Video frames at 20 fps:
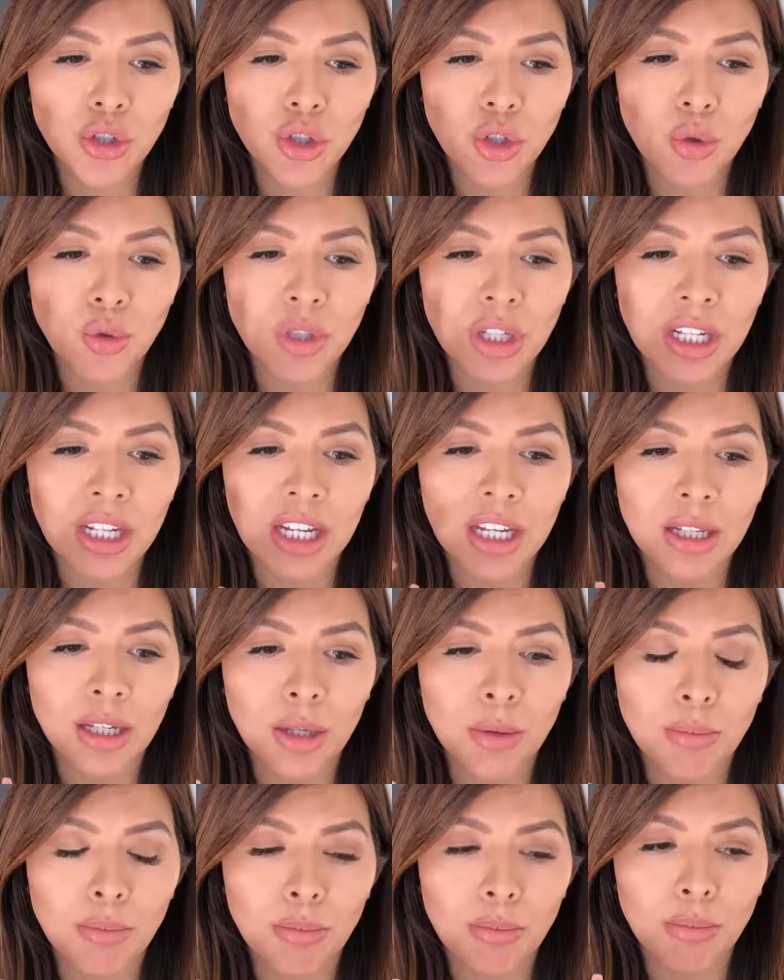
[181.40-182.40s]
shows that it
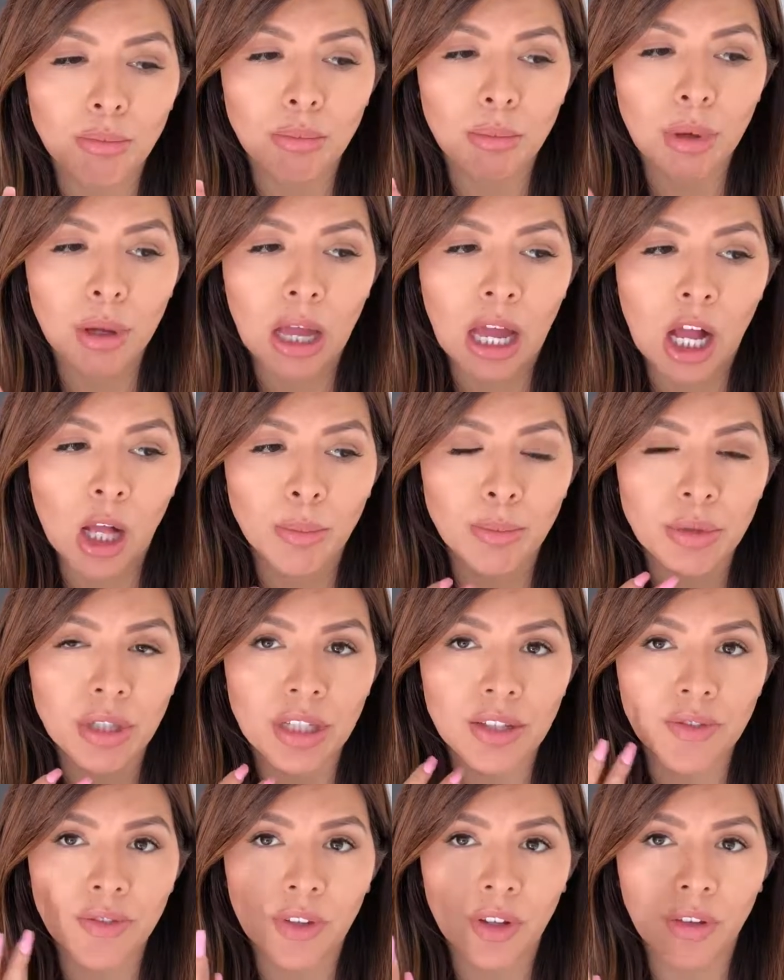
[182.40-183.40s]
helps
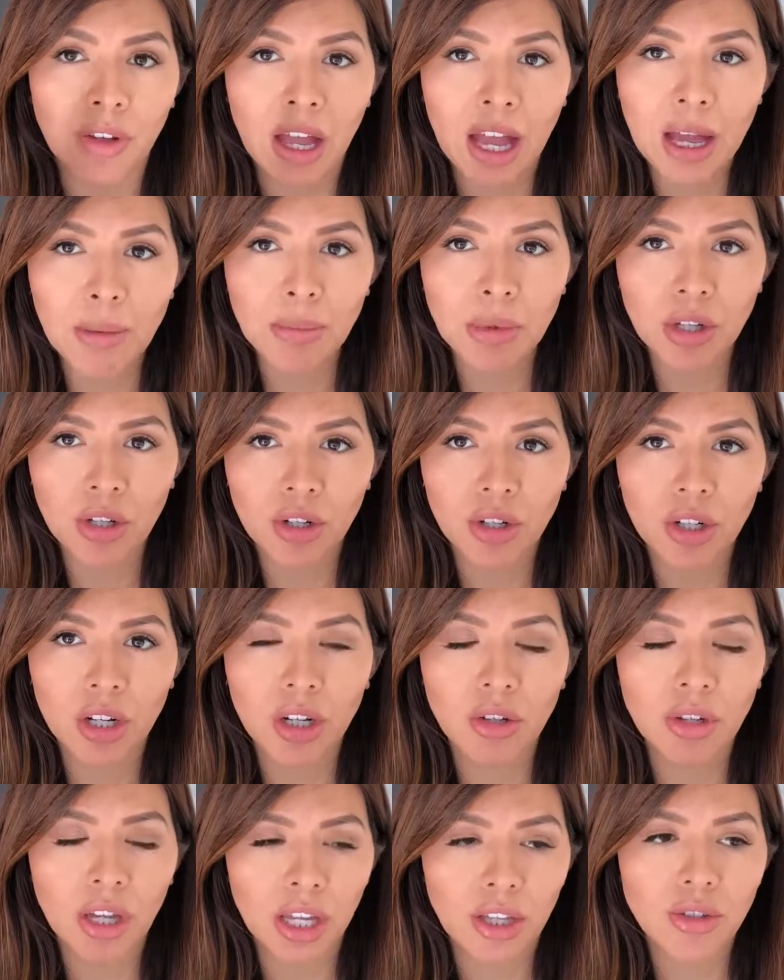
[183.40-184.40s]
us feel happier.
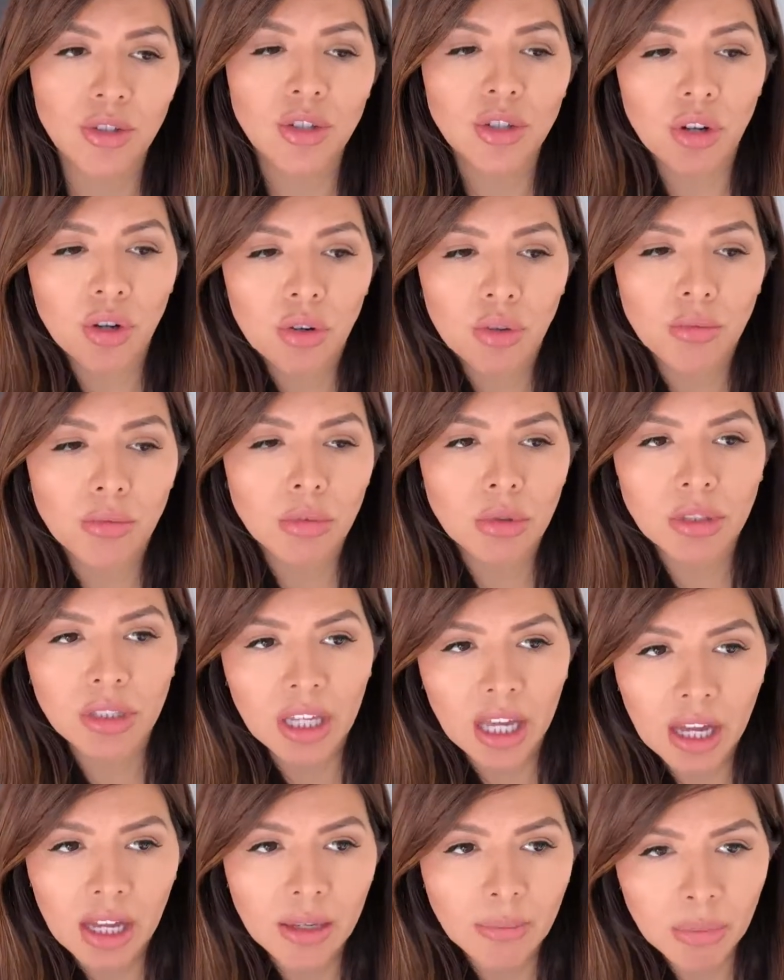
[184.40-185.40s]
Okay, so, well,
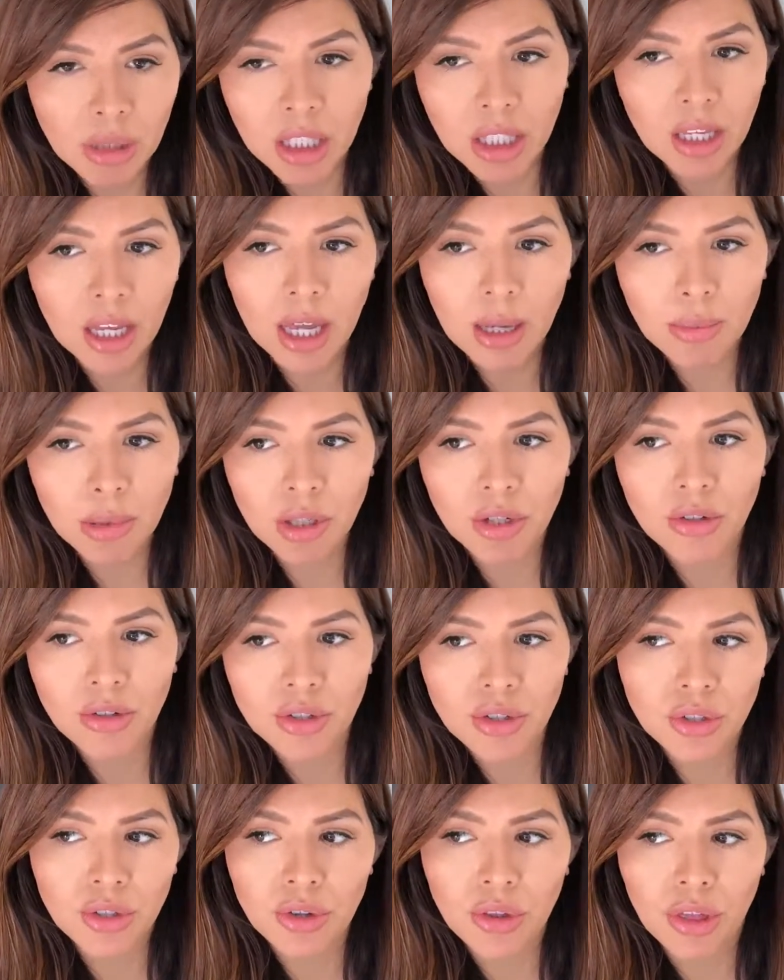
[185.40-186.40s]
yeah, being happier
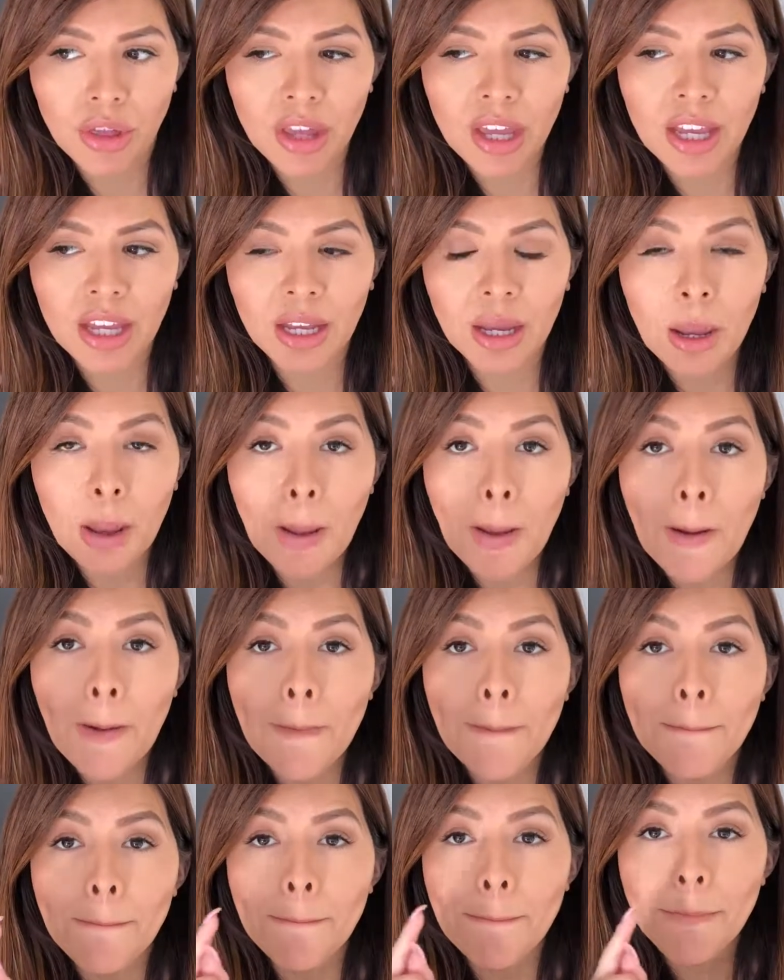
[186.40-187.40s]
is a good thing,
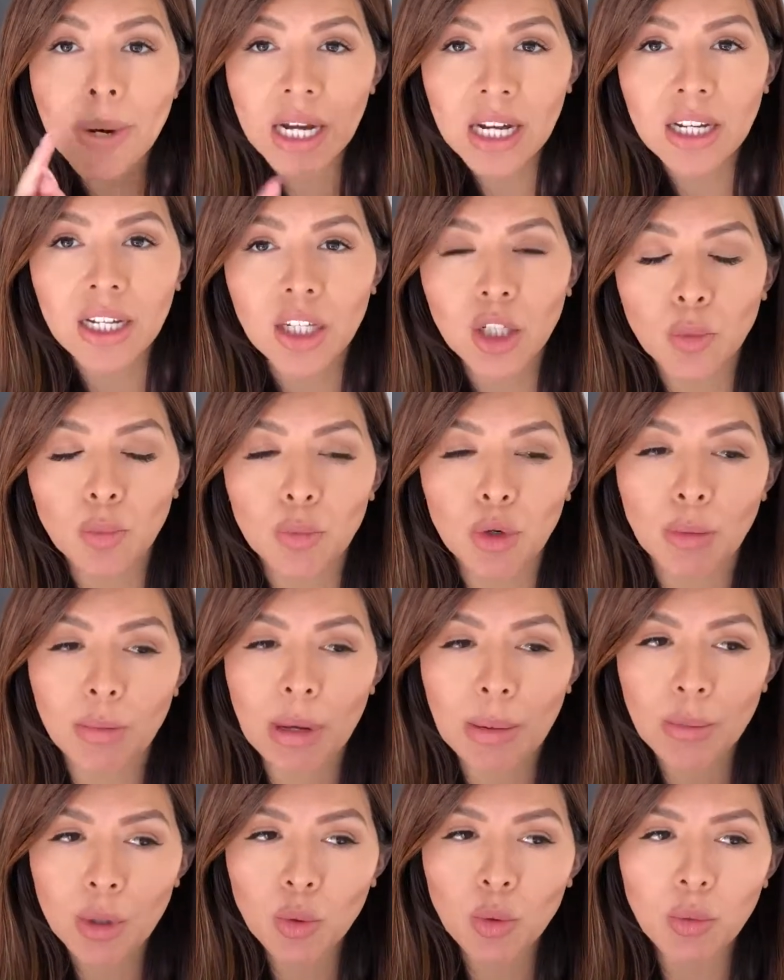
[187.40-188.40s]
but
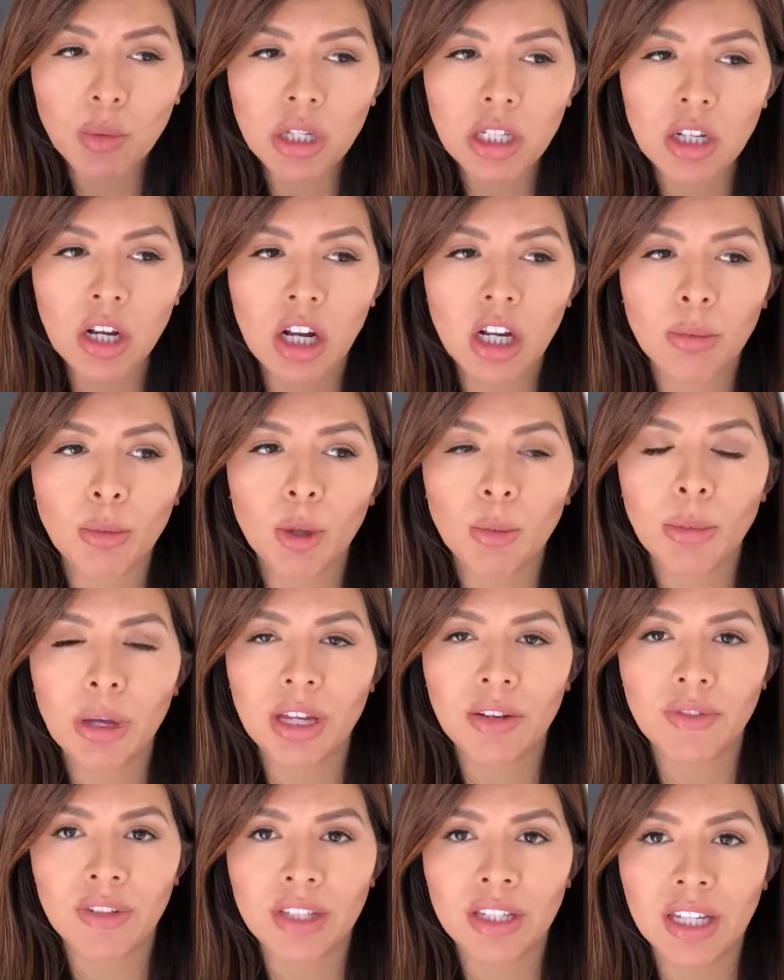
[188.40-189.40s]
remember when we talk about
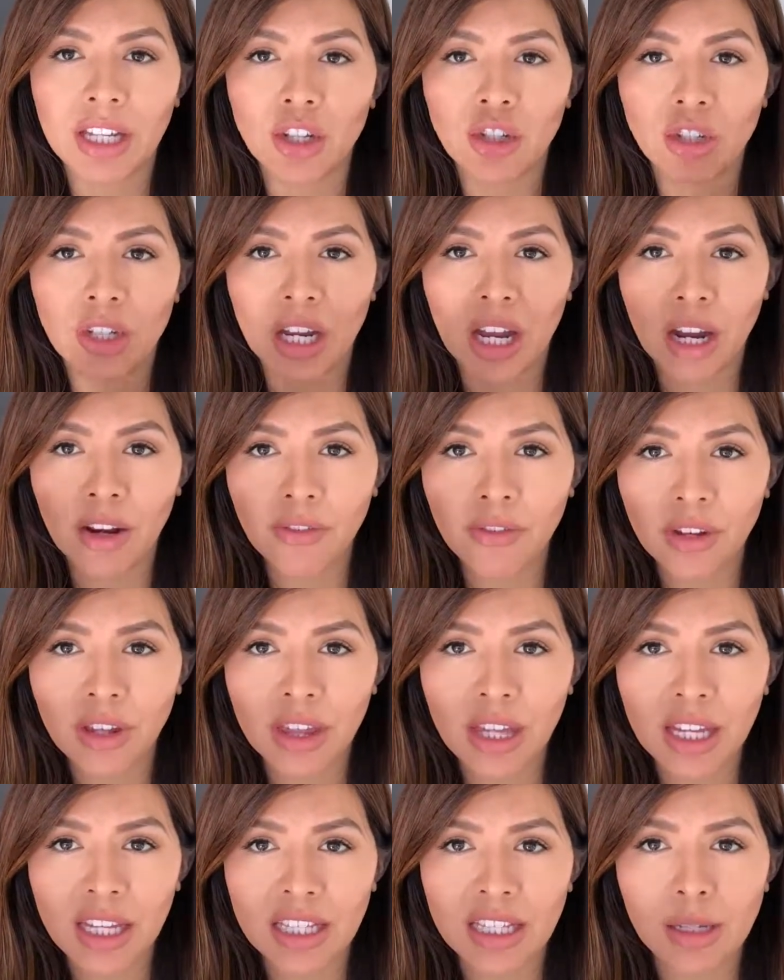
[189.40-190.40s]
manifestation,
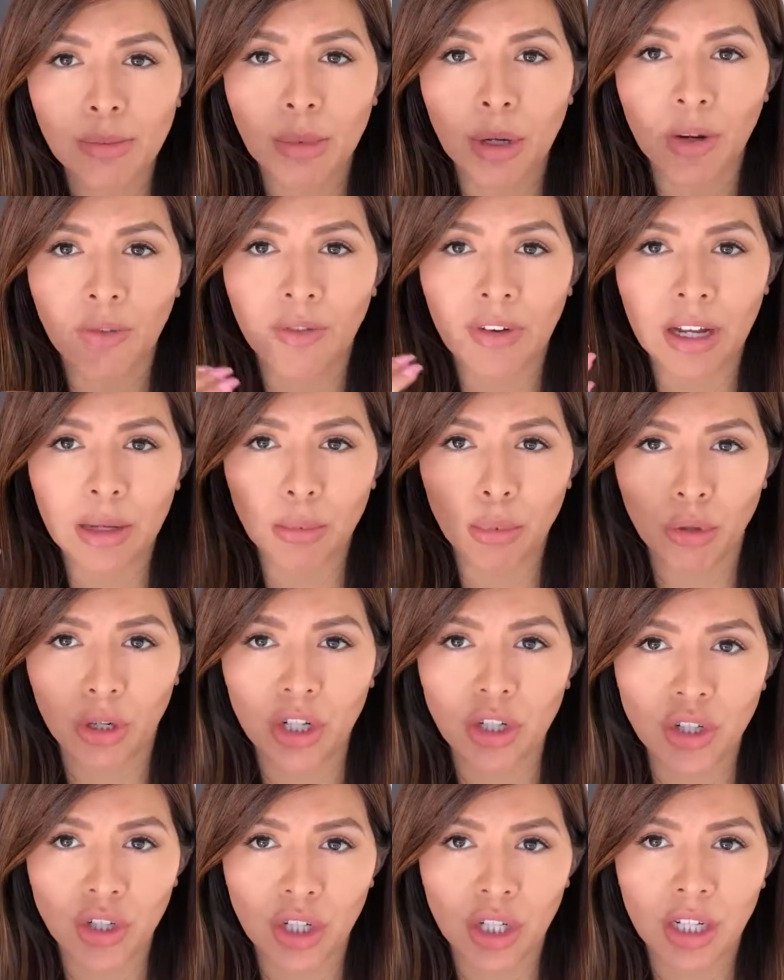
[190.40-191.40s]
everything is about
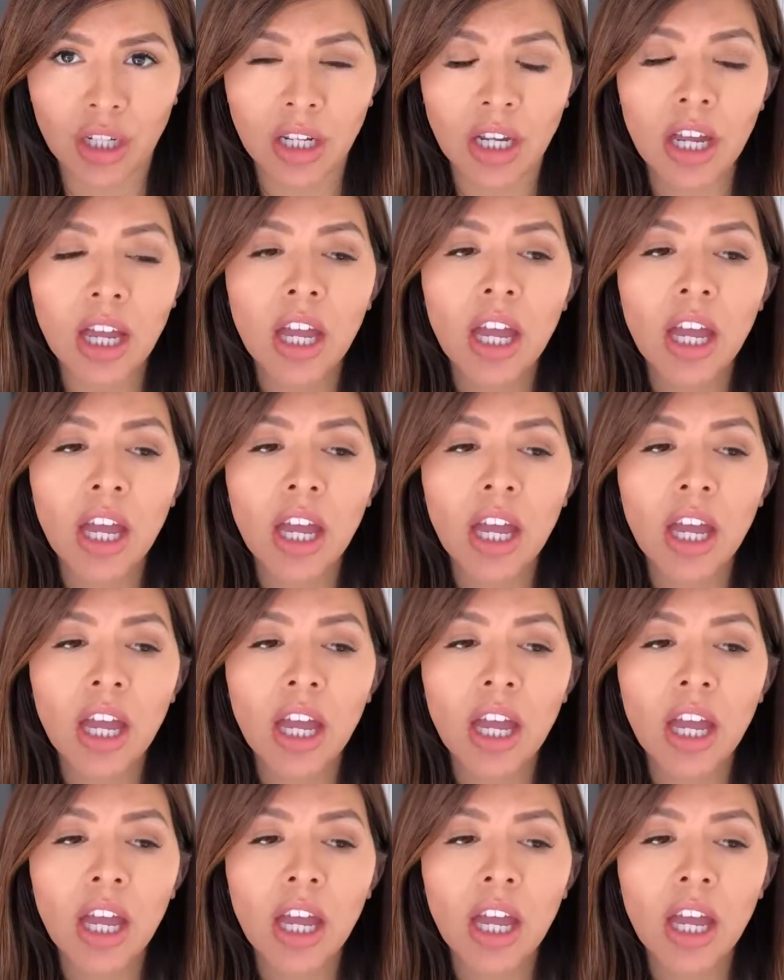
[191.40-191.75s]
vibration.